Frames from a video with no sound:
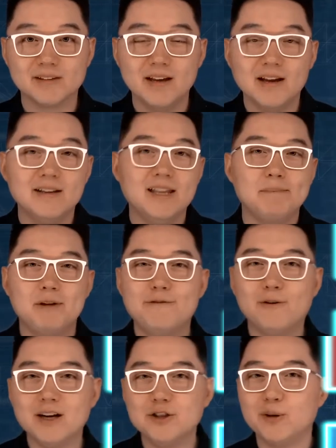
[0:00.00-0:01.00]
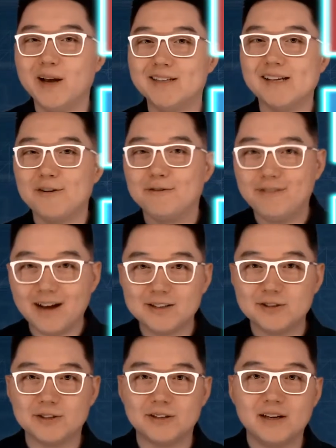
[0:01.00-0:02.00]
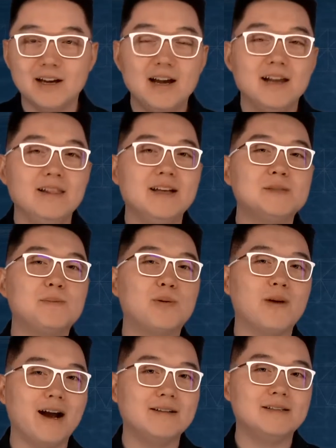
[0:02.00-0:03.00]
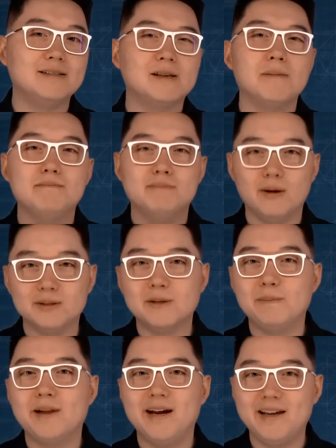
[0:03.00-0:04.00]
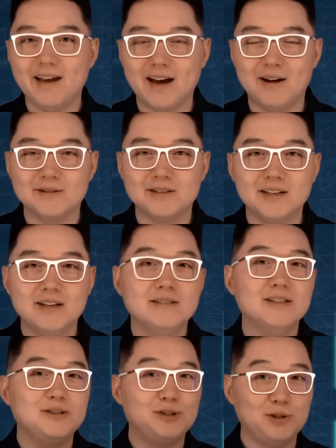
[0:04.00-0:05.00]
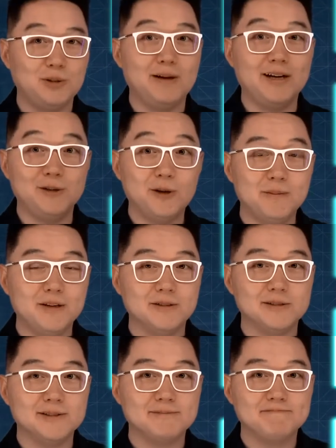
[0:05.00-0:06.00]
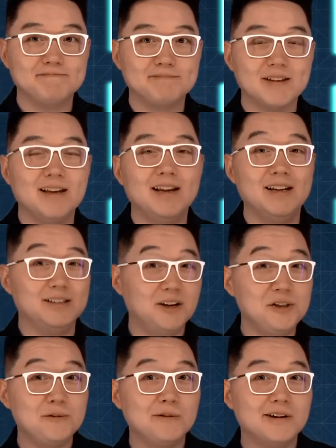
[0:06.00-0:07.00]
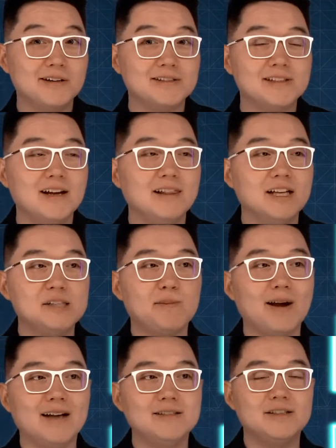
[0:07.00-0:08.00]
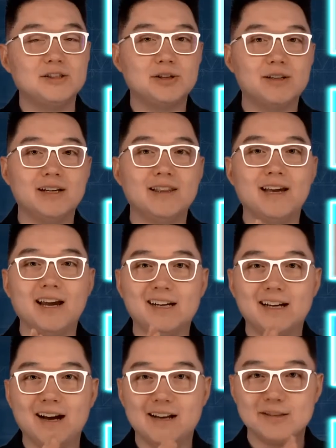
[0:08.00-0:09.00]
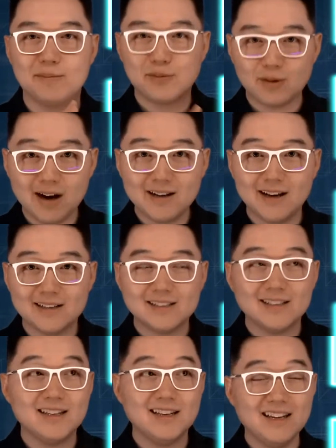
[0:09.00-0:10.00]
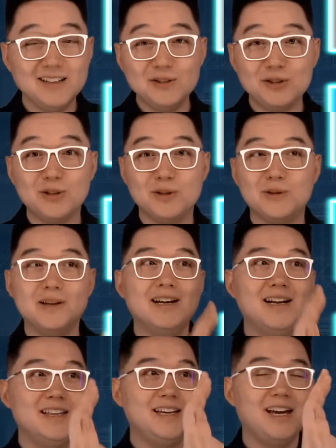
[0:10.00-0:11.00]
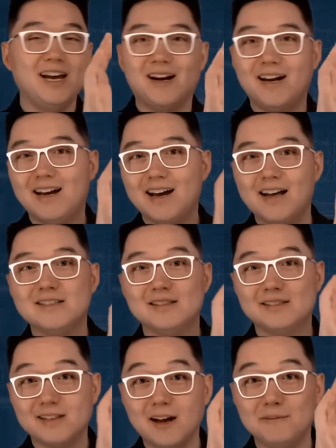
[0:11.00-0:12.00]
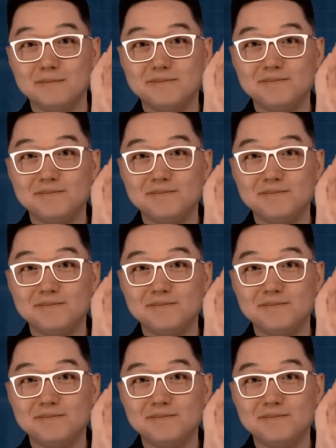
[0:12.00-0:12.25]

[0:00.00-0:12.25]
Now before I show you guys how to factor, let's practice multiplying out the two binomials. In other words, let's practice turning the area as a product into the area as a sum.